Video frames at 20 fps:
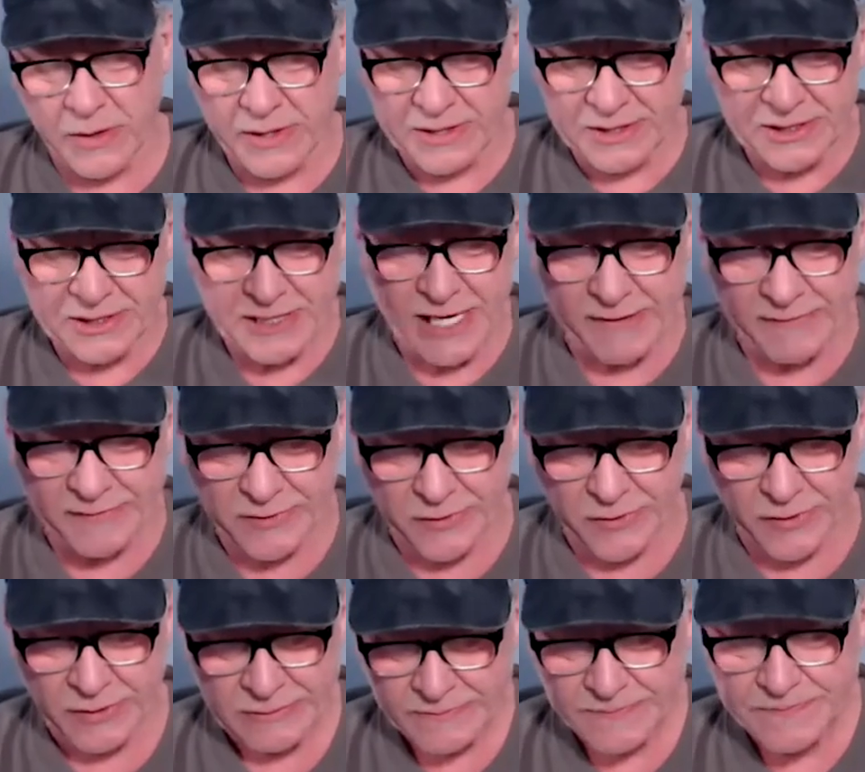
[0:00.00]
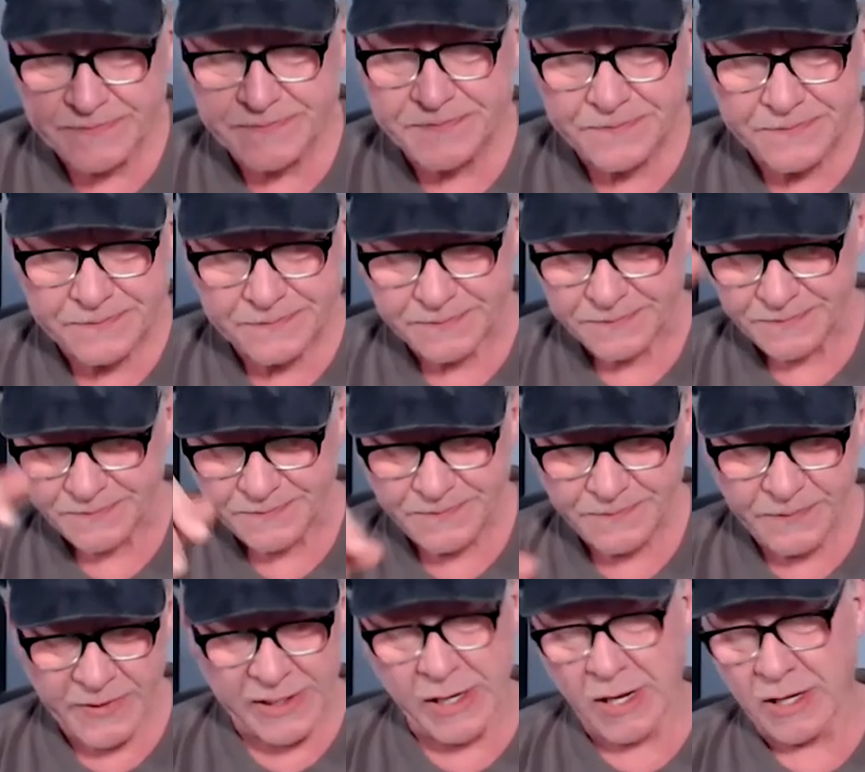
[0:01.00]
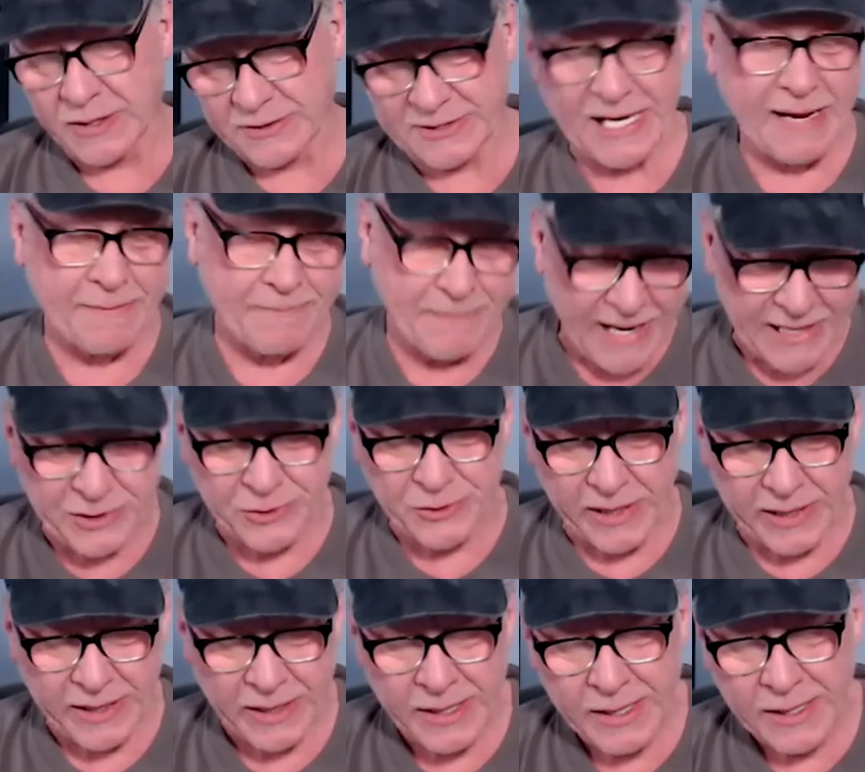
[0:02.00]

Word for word: that saves are the all-time metric.